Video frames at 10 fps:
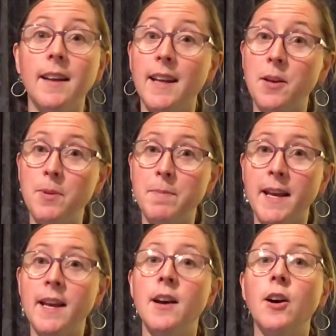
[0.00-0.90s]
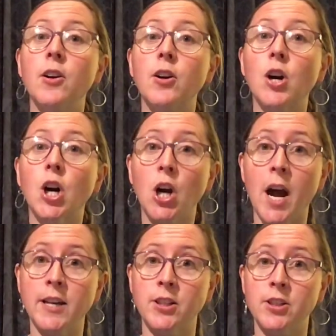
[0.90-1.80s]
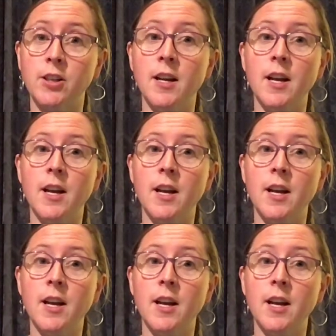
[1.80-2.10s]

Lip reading: It would be crush.